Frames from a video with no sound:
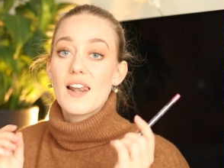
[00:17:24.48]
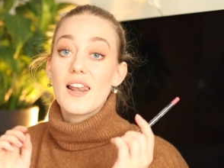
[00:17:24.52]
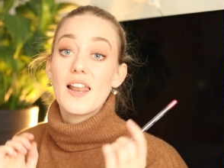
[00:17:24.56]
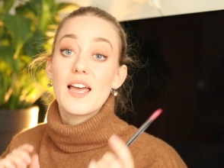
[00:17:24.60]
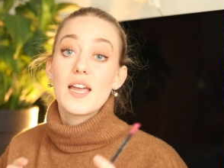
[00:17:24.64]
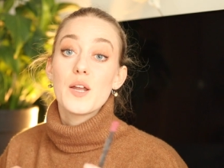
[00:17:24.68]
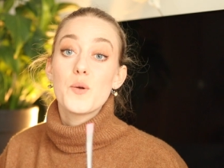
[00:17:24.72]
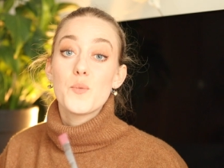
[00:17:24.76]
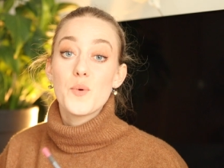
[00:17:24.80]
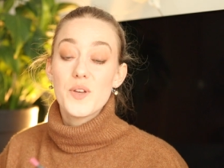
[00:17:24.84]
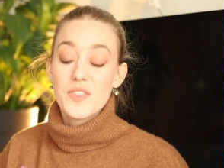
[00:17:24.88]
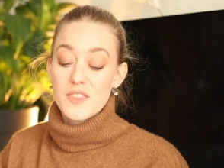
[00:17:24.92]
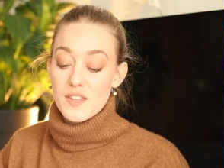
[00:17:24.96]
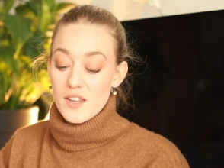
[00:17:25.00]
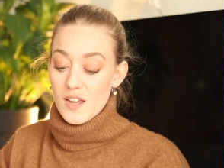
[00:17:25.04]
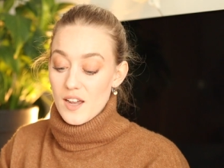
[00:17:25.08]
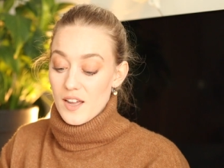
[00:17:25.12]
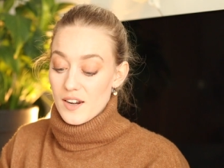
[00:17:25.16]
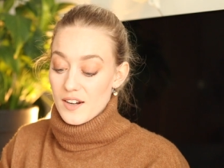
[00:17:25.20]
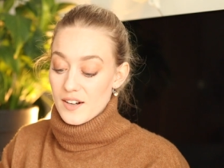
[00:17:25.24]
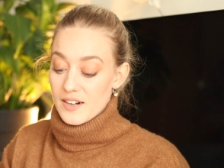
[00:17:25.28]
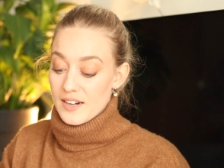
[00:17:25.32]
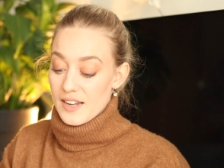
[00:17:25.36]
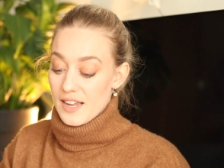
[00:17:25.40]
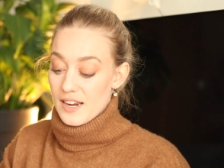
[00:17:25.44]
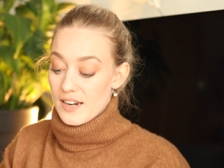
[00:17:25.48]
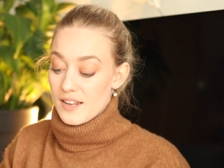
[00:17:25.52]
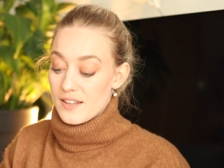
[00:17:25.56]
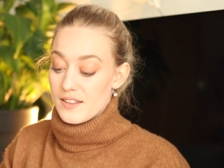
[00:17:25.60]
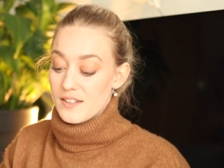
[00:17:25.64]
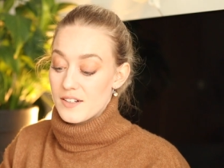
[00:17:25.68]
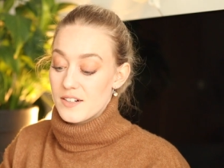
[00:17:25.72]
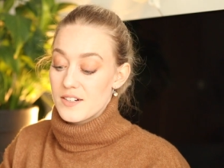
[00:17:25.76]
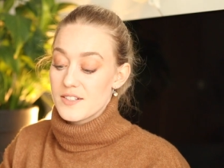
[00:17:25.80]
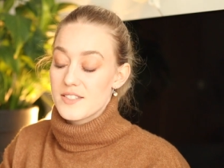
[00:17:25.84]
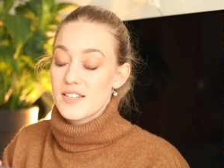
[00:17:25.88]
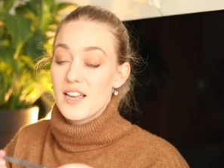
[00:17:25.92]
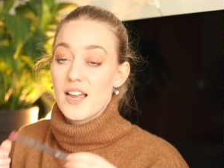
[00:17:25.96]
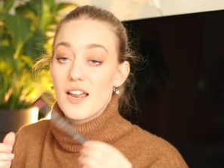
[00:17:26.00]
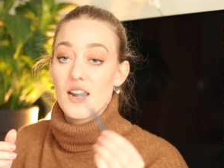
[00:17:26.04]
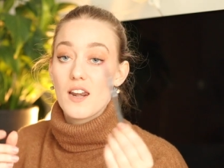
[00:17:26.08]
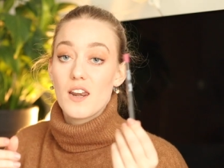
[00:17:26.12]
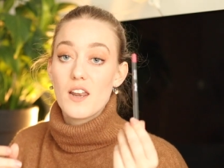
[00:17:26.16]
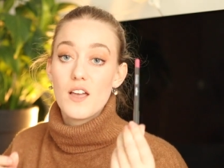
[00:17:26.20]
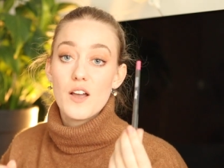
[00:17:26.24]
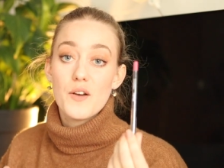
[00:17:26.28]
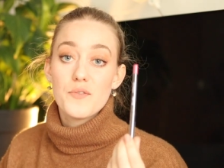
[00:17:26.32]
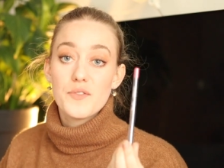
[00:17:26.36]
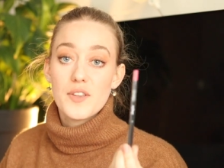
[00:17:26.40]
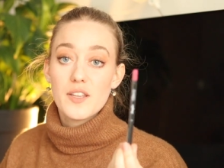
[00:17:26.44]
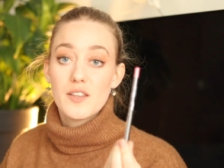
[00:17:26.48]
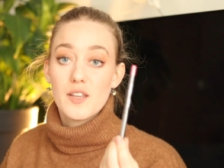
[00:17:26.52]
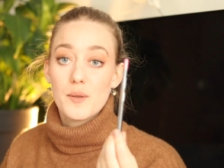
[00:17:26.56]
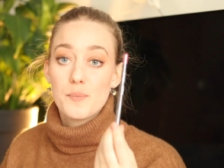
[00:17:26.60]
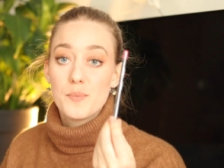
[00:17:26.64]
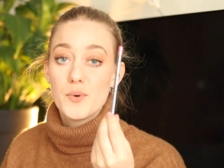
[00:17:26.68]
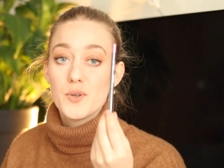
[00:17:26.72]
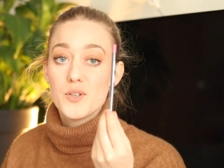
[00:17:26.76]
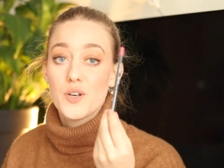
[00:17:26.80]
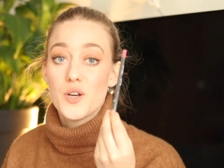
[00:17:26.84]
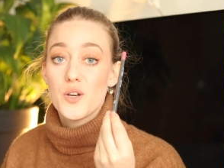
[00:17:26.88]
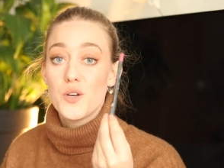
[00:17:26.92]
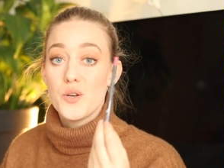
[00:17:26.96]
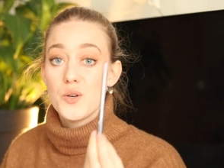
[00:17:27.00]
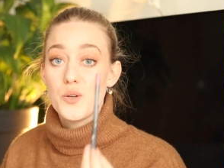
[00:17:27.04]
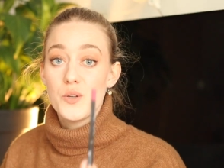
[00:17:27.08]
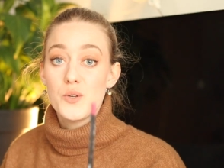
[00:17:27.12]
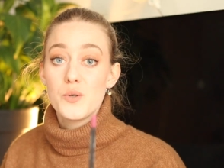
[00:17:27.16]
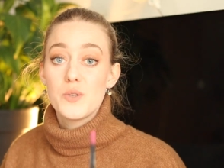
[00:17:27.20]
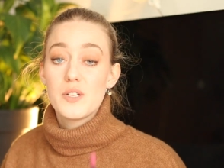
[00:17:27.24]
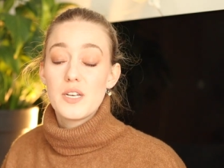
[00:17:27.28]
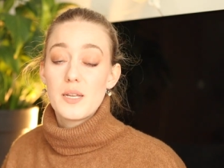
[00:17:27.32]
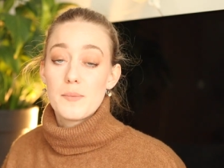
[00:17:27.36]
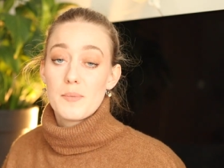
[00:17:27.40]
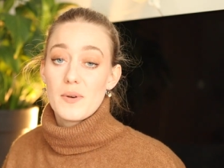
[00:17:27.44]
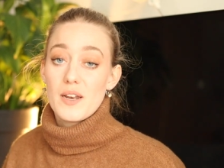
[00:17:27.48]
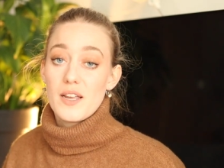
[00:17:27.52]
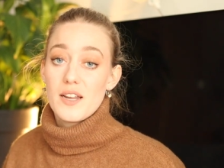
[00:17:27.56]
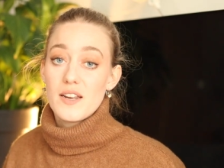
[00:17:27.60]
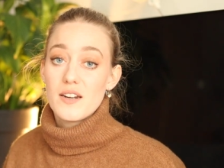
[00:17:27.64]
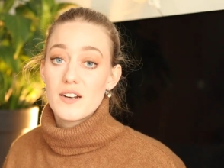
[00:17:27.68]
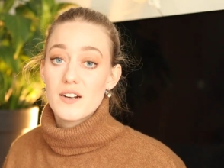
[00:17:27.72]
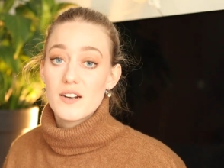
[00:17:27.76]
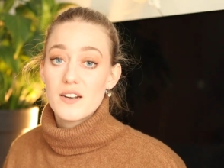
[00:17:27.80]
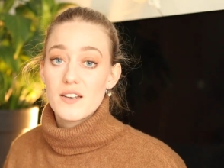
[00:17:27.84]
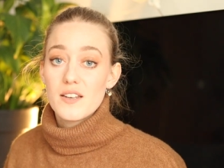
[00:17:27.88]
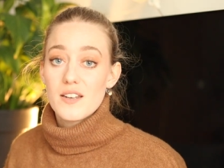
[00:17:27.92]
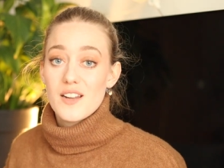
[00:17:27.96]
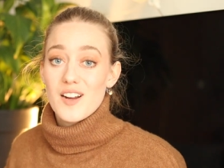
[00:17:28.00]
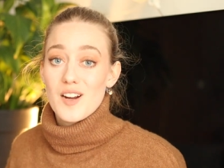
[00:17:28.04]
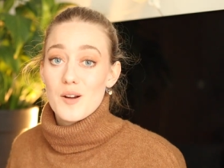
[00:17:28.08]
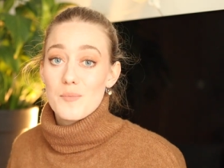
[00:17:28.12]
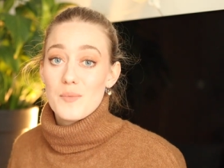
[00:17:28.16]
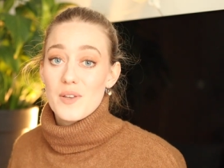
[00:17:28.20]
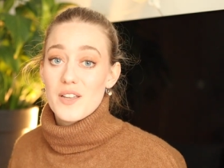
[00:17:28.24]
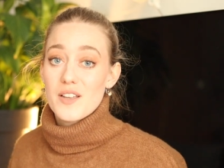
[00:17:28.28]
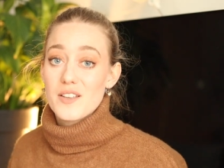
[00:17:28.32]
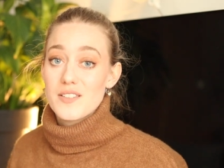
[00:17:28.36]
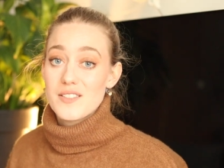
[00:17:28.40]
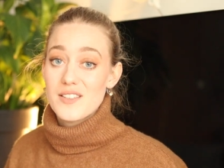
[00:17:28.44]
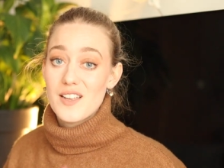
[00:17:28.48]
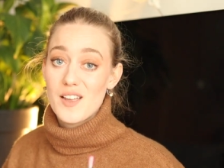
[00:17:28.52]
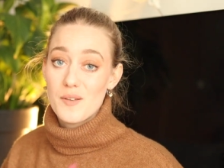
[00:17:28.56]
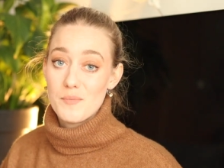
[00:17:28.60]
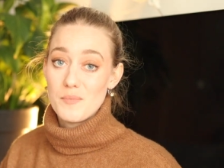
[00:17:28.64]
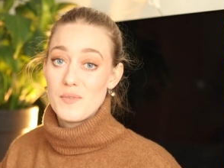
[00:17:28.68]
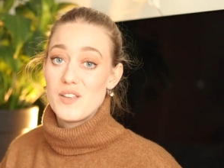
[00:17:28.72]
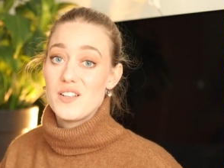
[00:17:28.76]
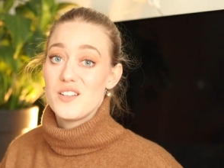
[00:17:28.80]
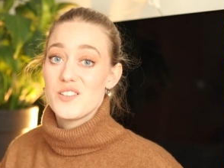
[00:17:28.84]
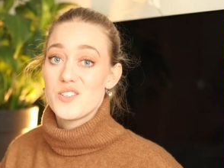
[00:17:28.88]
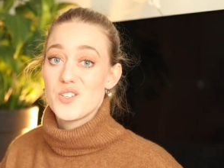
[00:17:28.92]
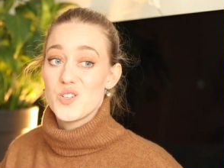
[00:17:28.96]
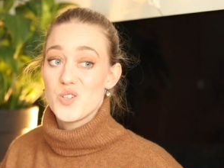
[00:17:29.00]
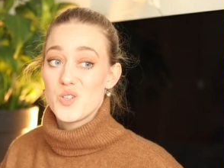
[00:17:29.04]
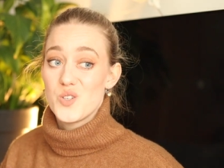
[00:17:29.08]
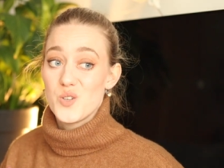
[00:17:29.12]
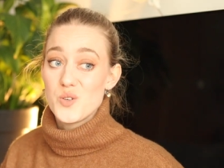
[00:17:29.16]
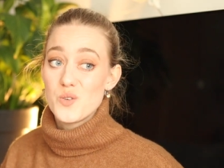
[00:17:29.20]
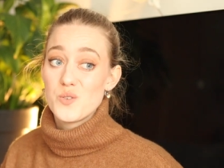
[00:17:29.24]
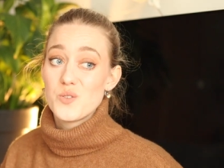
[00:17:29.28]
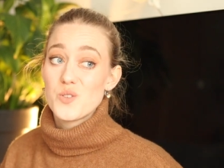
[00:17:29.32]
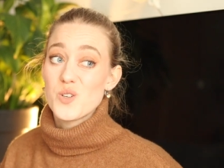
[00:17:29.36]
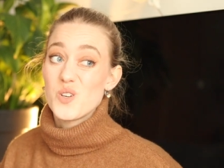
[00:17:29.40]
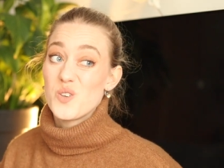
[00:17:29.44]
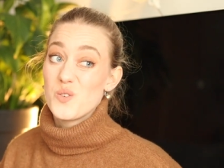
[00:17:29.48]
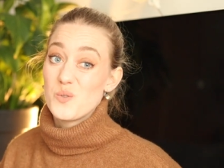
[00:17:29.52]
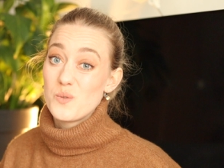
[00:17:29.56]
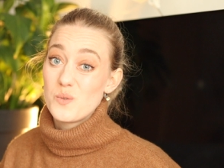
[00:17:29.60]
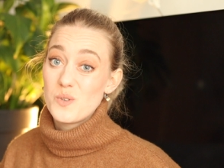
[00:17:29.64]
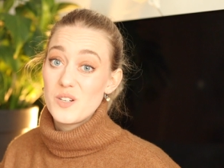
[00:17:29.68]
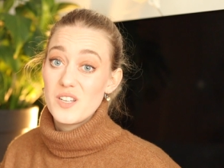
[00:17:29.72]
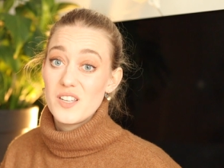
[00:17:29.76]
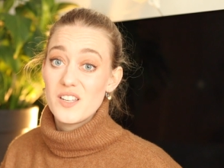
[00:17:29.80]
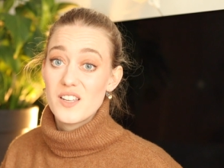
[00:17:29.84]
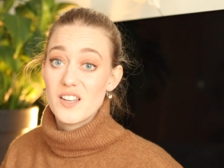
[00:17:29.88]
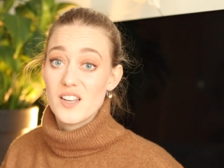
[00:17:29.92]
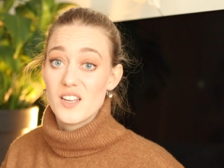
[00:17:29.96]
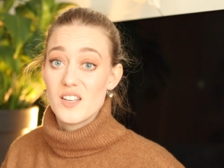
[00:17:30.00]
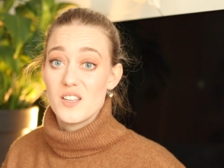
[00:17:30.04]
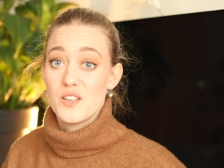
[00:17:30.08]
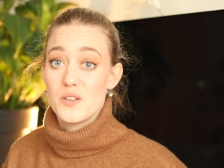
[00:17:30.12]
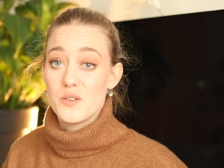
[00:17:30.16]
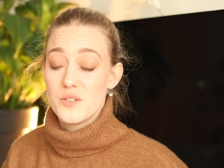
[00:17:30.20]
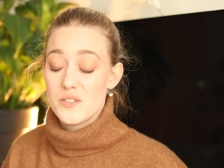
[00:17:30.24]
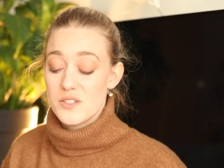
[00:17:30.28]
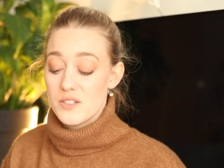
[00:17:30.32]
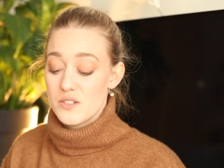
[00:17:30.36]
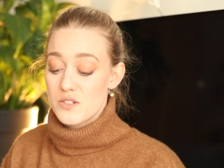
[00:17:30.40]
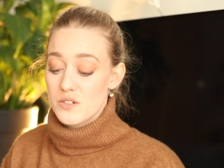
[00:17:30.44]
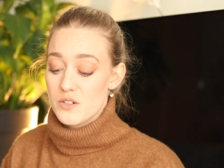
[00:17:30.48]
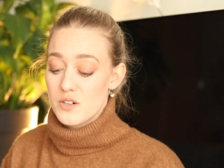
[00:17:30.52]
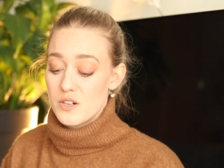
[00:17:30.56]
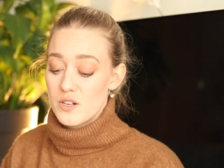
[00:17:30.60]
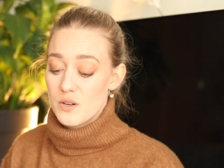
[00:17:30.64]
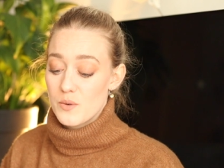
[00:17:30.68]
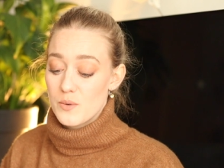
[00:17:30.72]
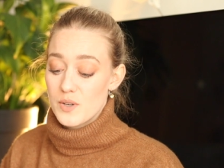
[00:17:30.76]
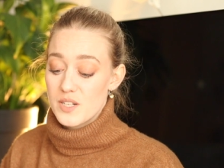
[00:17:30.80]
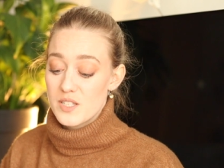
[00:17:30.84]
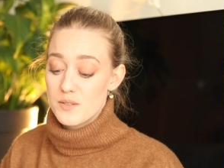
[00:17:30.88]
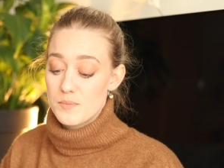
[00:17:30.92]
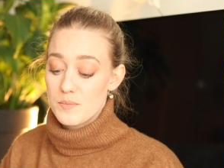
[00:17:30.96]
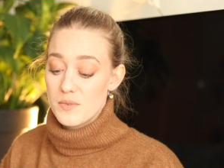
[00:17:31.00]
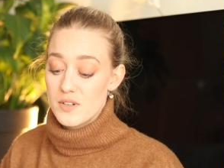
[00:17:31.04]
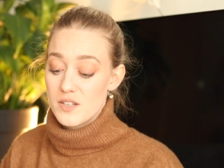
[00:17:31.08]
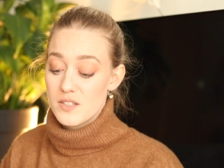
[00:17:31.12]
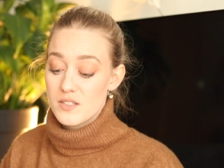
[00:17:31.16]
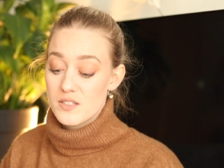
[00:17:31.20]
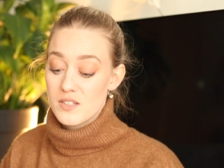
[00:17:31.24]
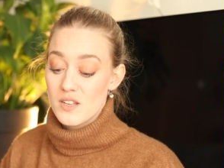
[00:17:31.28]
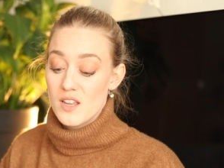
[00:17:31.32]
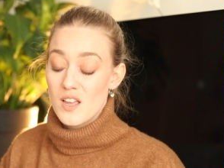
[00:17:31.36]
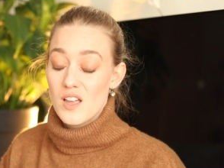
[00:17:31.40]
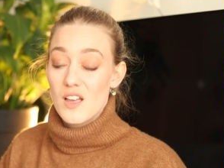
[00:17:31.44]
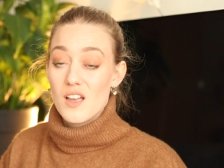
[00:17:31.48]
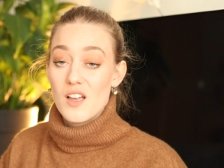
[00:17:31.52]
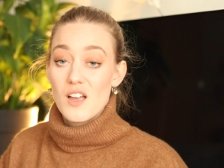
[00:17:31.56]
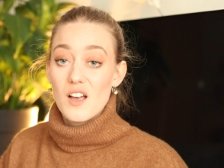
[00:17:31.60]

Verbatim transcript: Like with the other calendars, I love that they put a nude lip liner in there because that means you don't only can use it during Christmas,